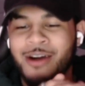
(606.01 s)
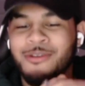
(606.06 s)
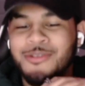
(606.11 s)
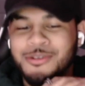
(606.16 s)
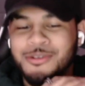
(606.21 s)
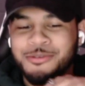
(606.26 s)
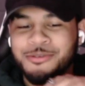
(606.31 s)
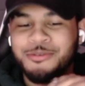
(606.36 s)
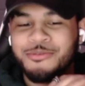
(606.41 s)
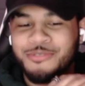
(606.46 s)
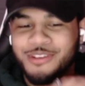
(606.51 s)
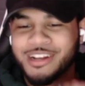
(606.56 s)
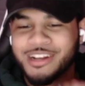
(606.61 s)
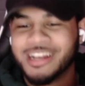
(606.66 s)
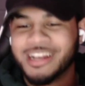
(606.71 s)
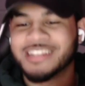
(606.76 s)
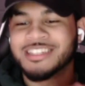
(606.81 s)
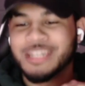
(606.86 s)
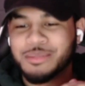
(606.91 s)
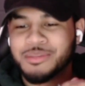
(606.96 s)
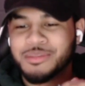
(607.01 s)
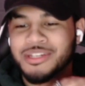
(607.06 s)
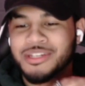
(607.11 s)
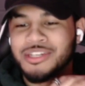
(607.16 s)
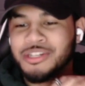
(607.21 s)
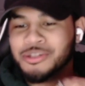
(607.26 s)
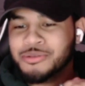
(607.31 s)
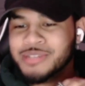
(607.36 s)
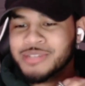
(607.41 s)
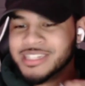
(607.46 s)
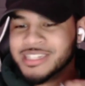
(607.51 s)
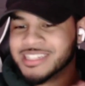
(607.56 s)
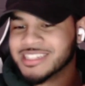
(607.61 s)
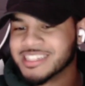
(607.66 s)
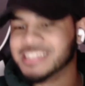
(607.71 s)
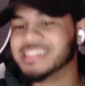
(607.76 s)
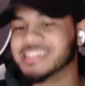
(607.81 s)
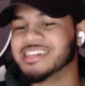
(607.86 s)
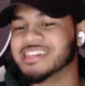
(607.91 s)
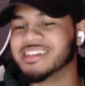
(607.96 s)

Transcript: do you forget something you didn't see?